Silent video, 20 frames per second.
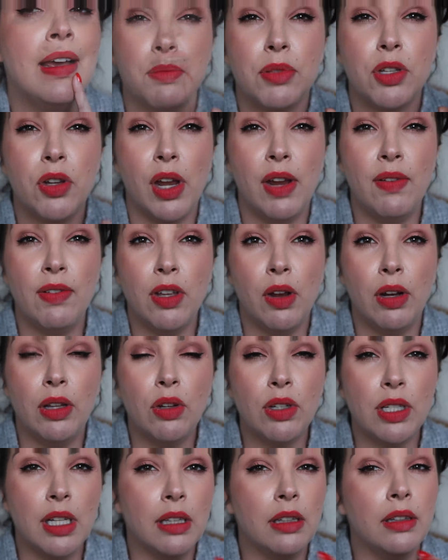So even though it
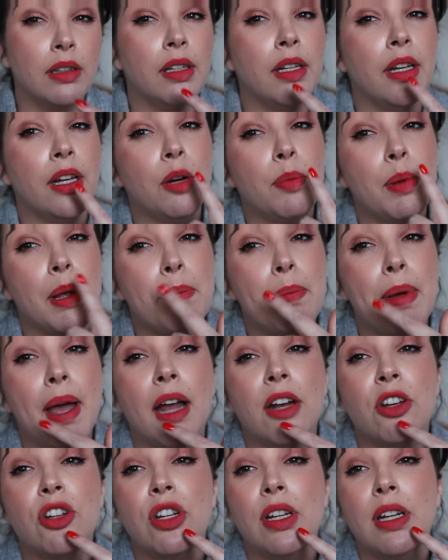looks a little bit
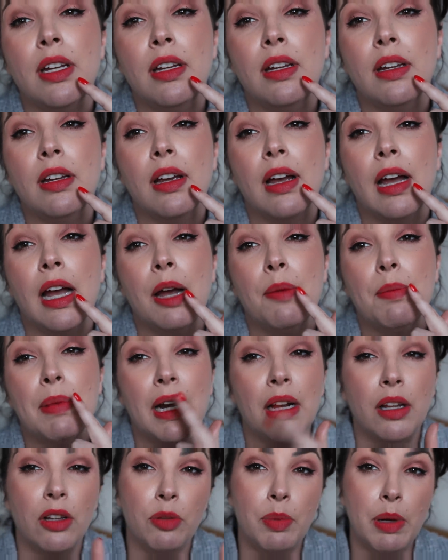patchy
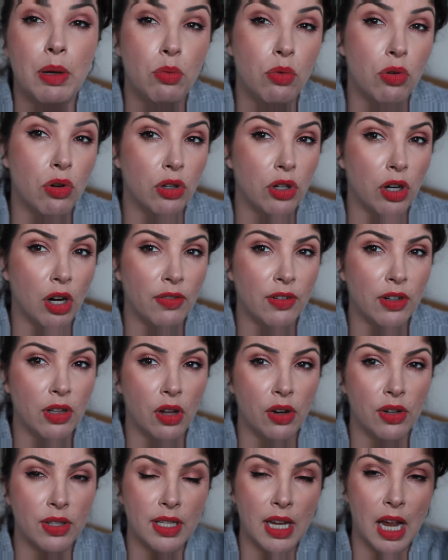and a little bit worn off
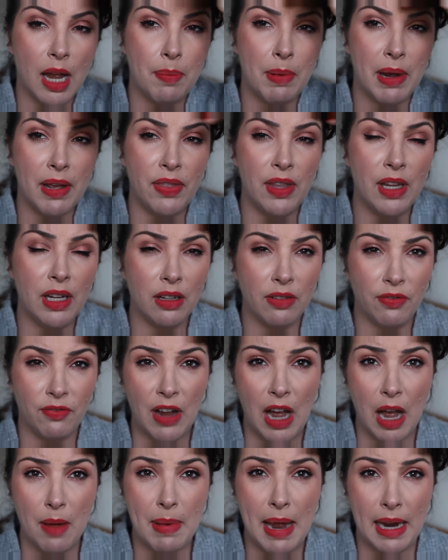close up, I think
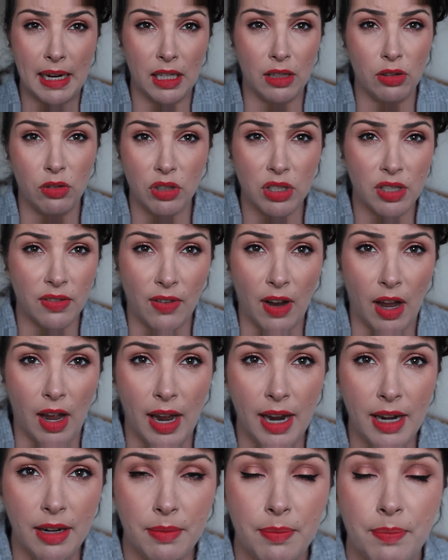far back it looks
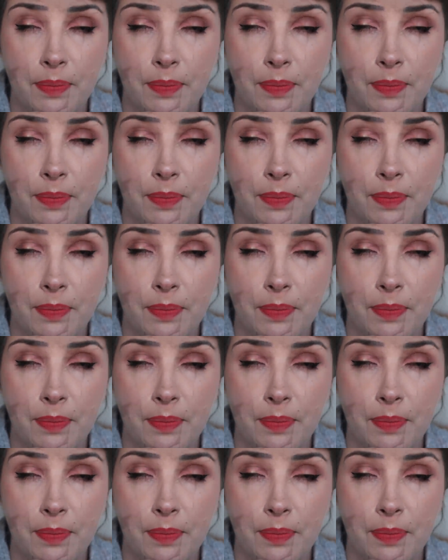fine.